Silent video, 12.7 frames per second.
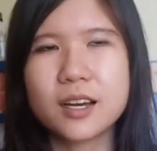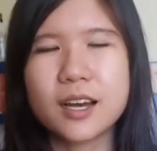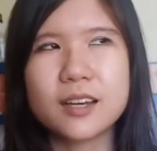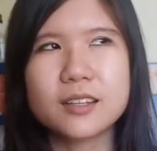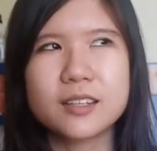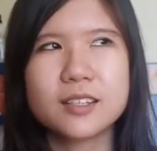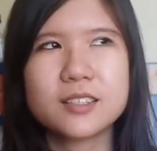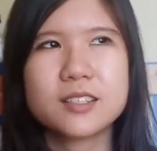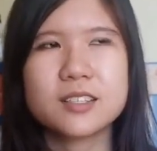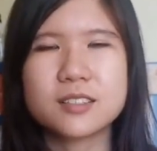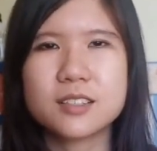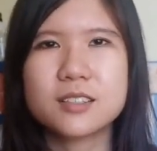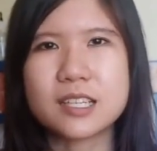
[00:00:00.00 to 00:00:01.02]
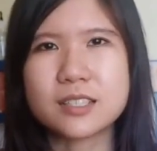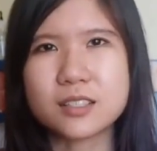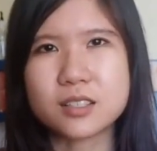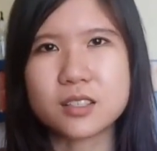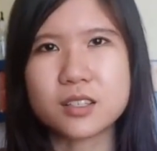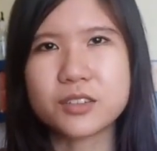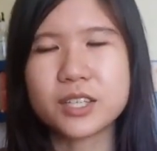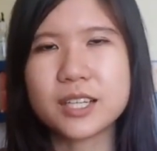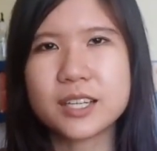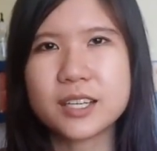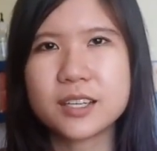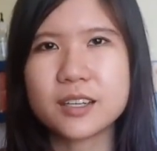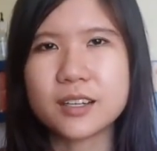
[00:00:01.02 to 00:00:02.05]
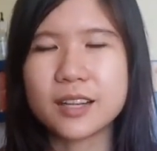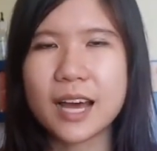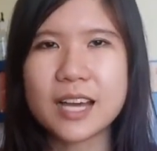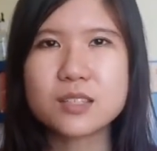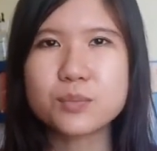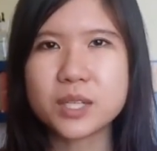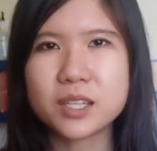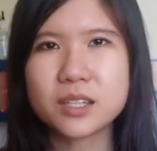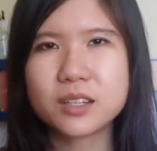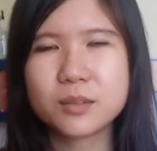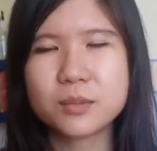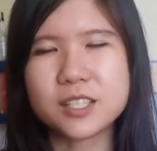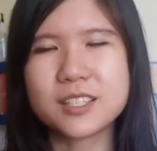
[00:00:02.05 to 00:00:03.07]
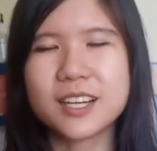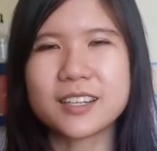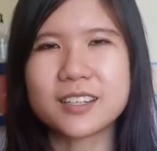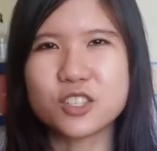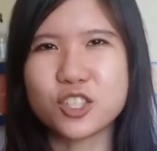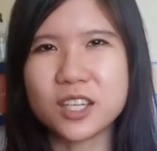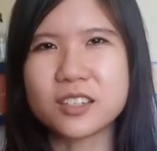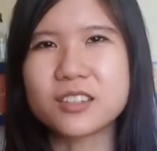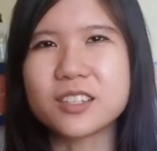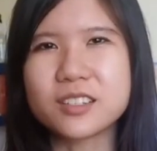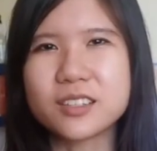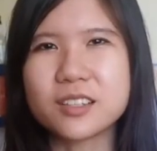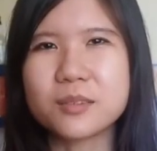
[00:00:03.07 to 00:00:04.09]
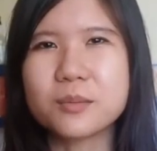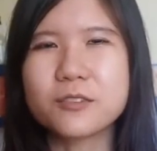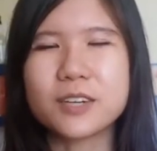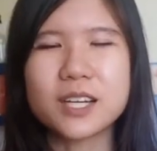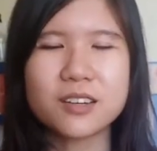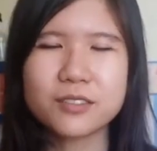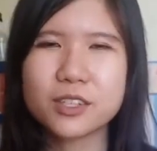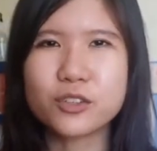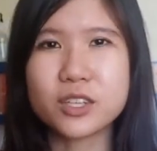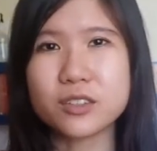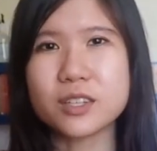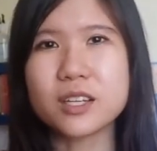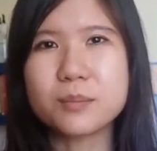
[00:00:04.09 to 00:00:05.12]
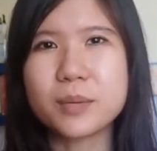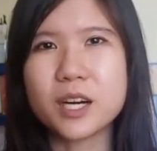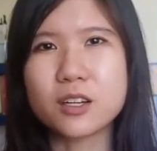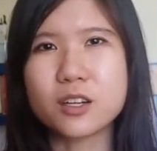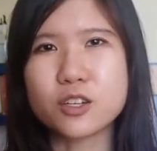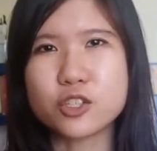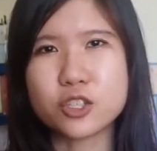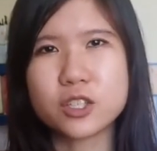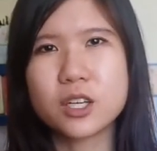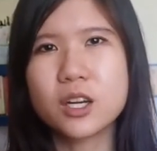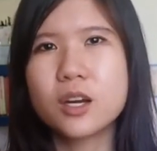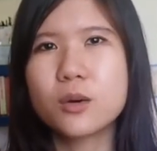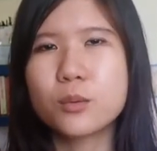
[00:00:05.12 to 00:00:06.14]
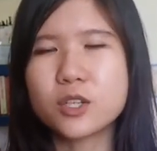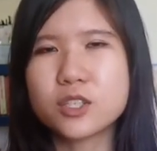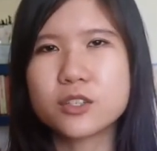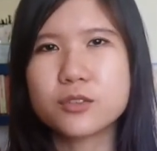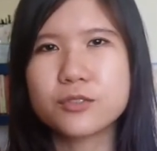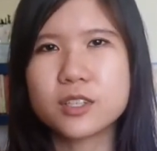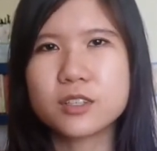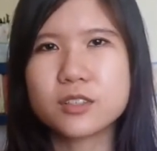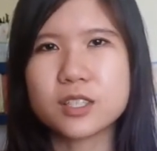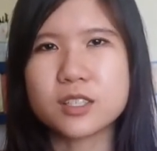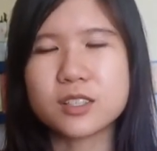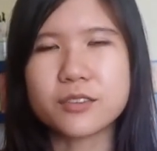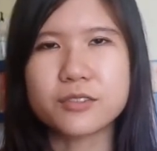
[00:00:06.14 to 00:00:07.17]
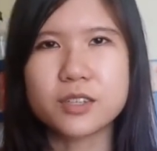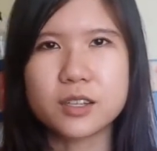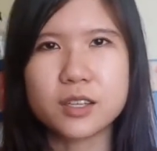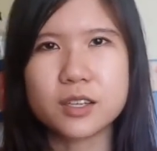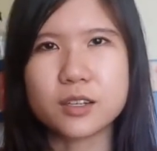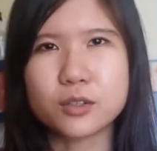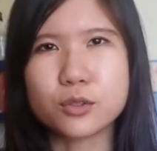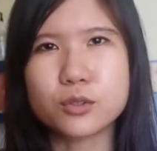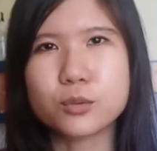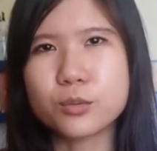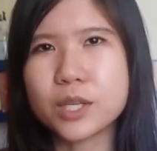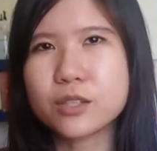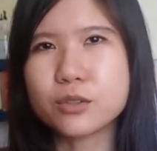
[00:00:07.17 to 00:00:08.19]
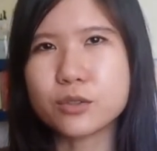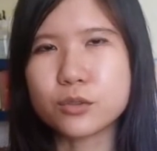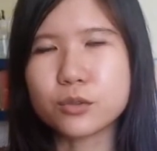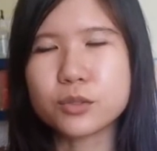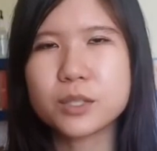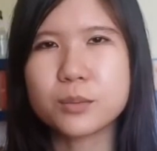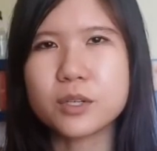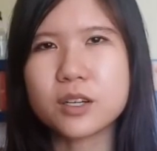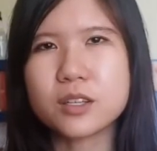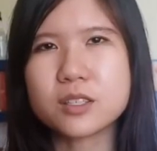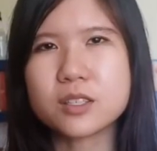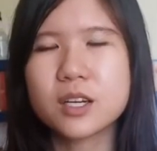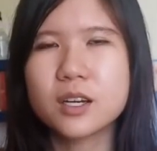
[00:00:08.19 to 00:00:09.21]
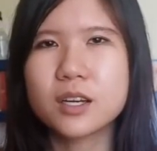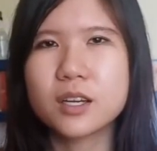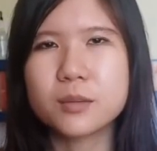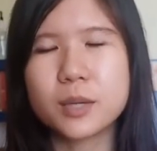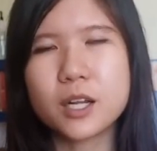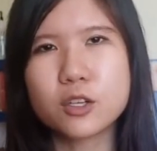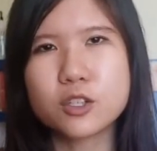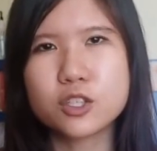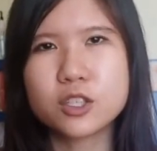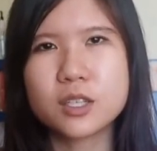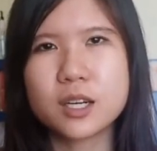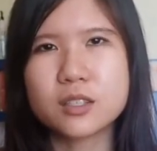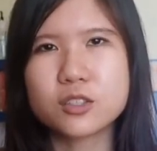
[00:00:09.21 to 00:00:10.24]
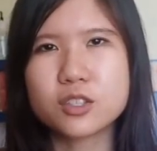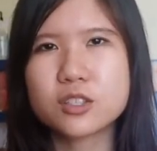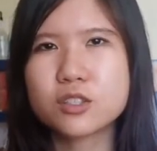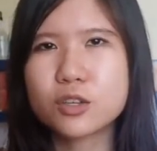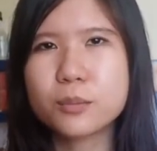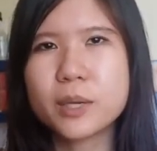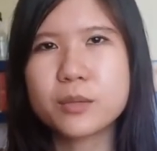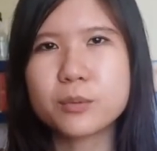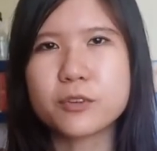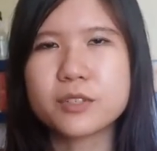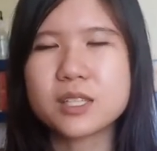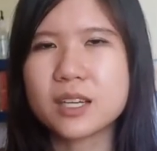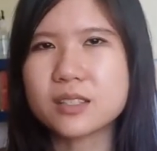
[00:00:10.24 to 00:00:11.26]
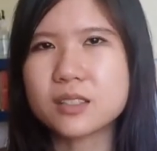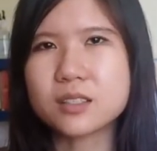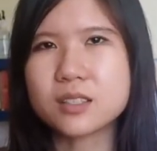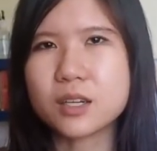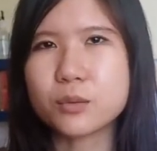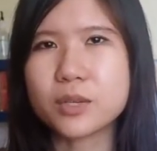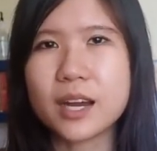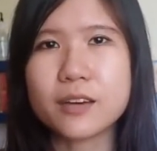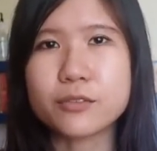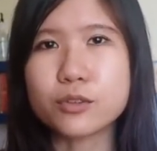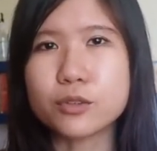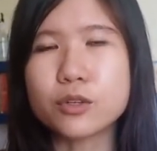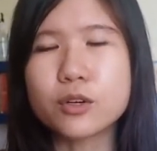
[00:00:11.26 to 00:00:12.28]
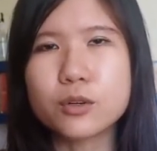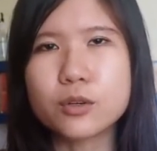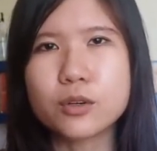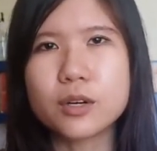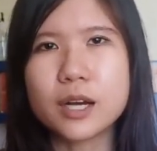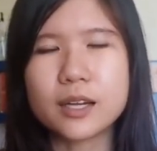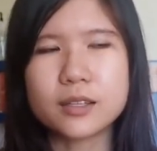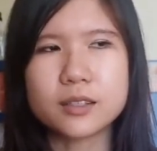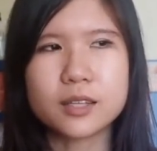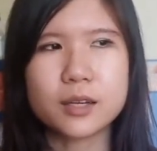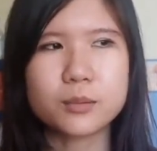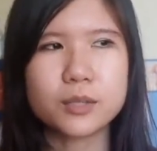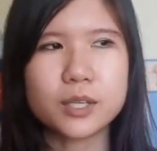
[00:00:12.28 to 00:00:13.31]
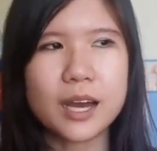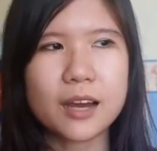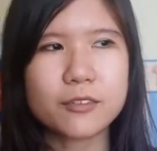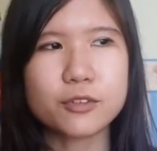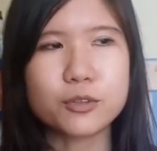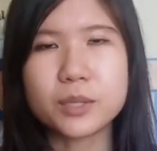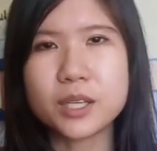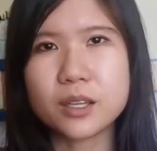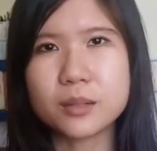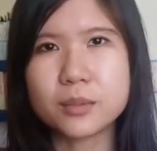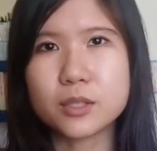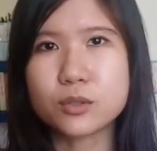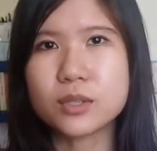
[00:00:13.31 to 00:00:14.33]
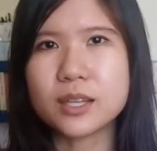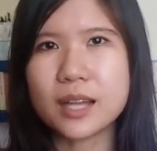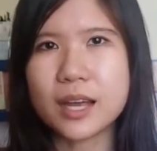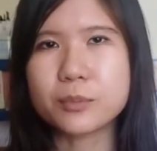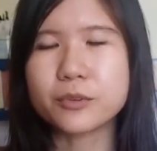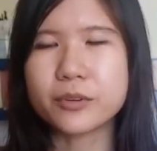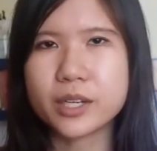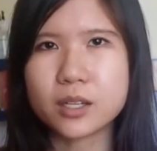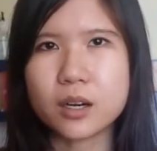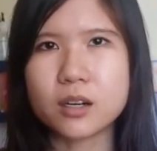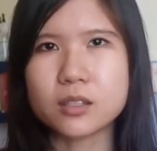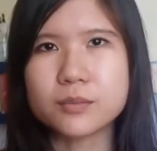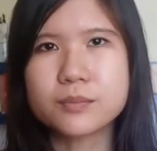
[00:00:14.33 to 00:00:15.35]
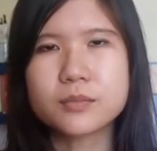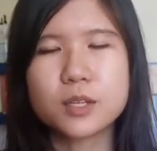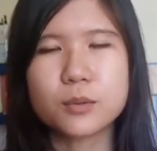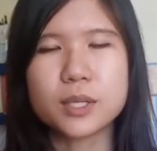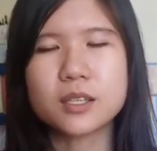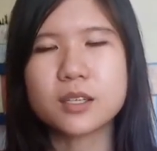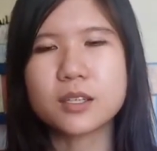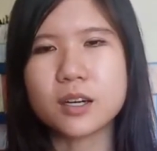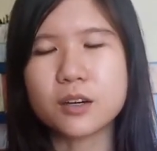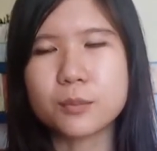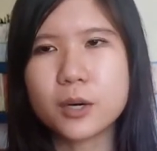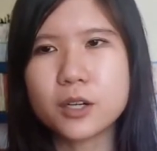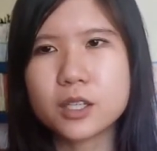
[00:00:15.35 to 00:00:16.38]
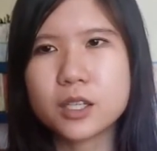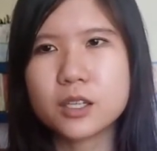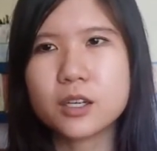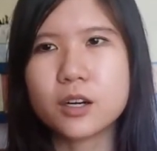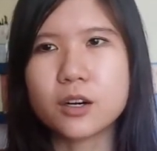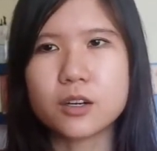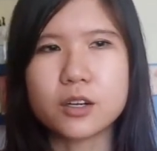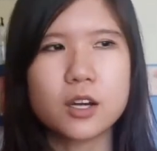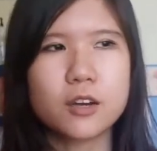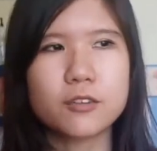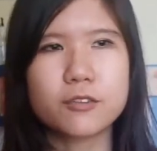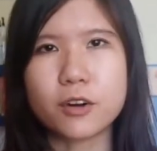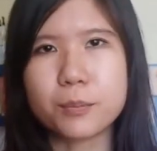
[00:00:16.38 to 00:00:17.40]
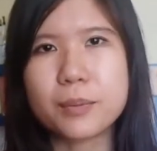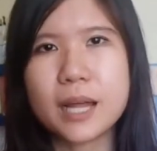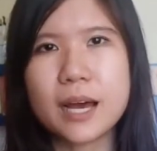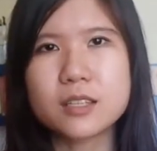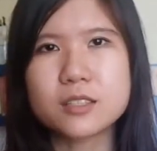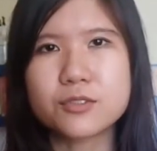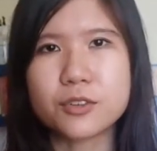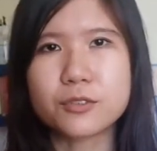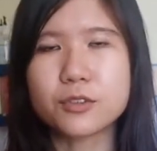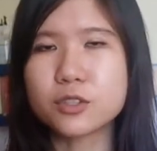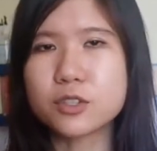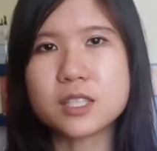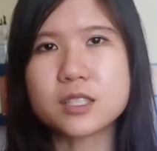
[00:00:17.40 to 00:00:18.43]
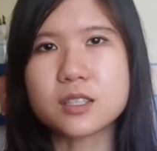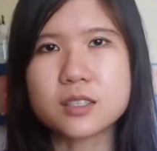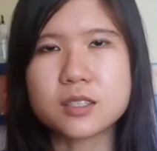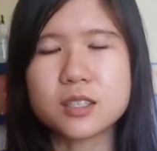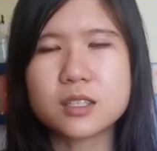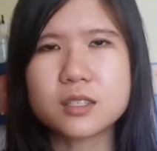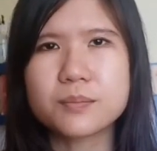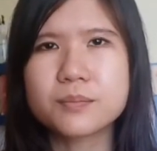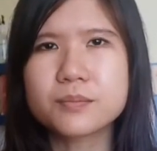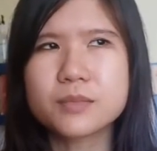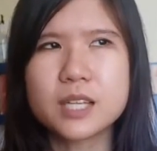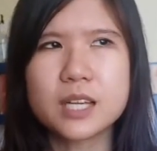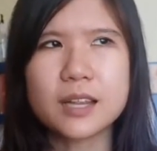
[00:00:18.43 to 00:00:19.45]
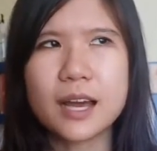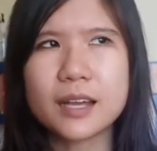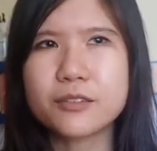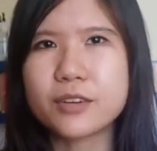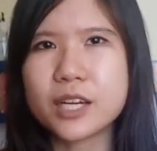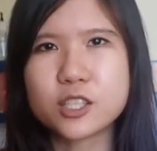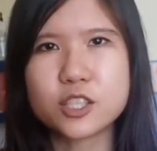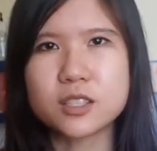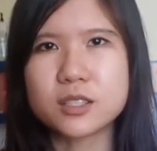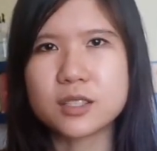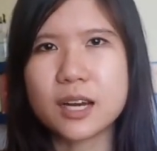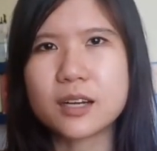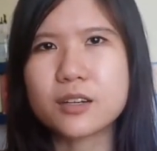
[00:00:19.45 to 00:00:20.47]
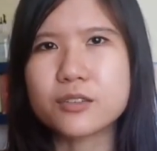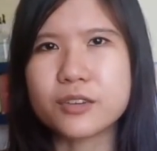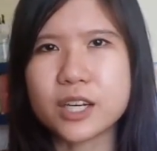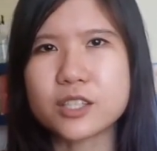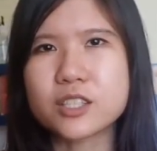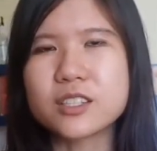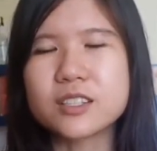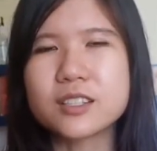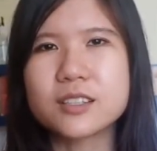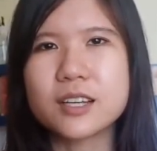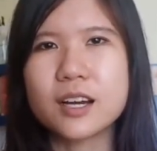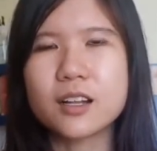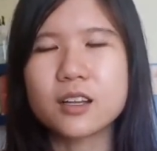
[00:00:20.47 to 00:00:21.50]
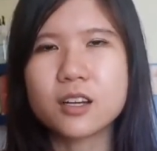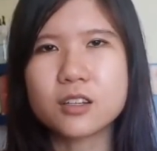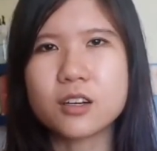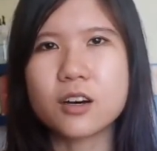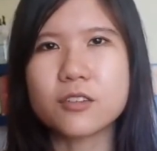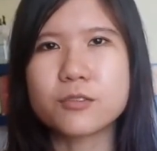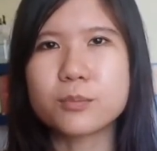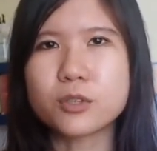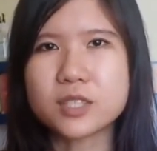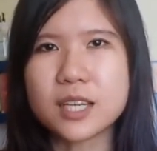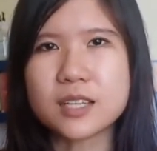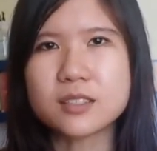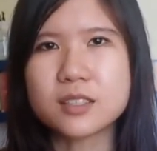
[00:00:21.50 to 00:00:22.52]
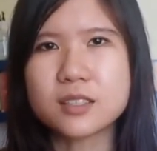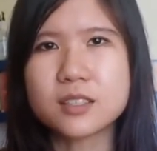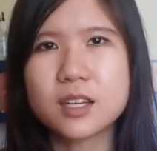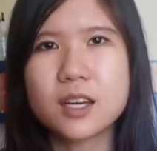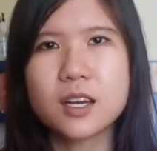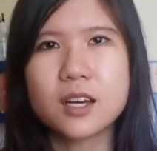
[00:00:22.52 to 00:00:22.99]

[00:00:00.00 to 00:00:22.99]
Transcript: And this isn't necessarily a last minute tip, it's like a general tip. Whenever you want to learn biology, watching videos is definitely a good way to do it, because in biology, there are just so many processes that we have to know and that we have to be able to elaborate on, whether in our body or for plants, for photosynthesis, light reaction, dark reaction. There are a lot of processes